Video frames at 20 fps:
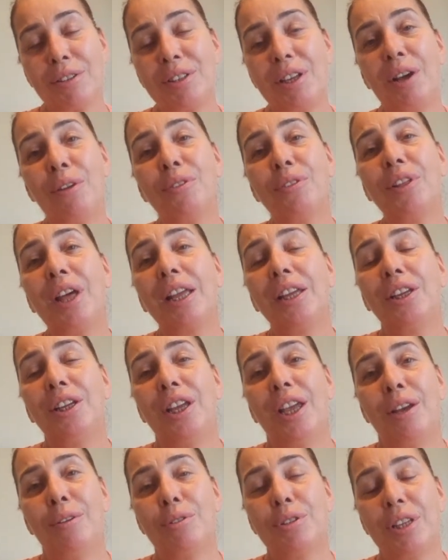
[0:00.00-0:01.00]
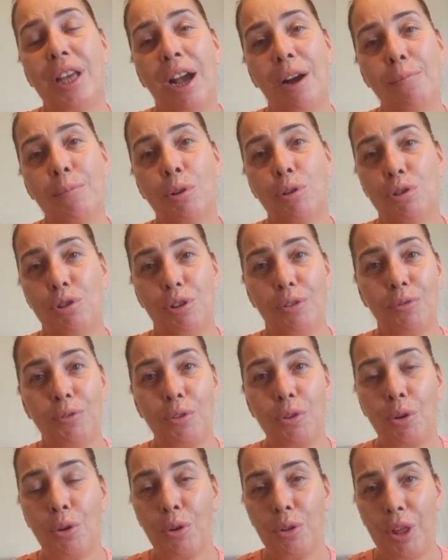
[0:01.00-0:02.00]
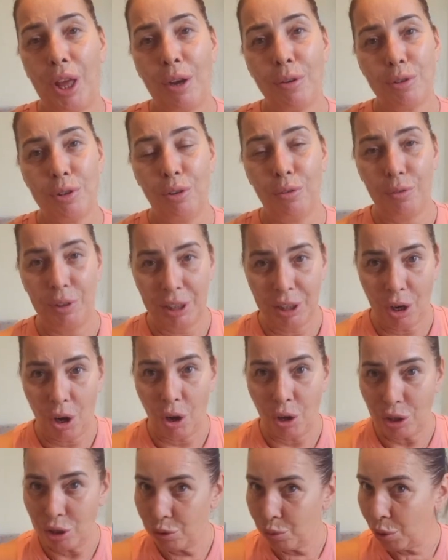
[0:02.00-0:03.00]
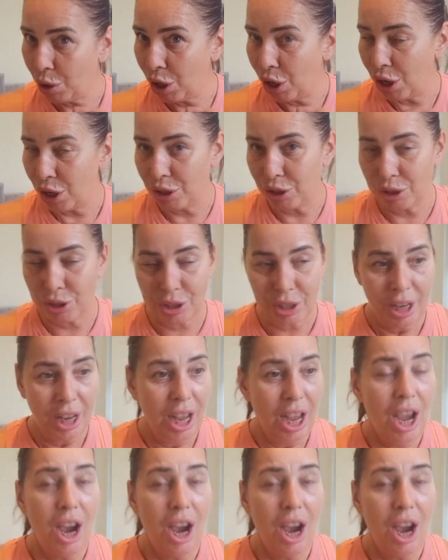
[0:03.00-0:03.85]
So thank you so much for all those lovely kind words.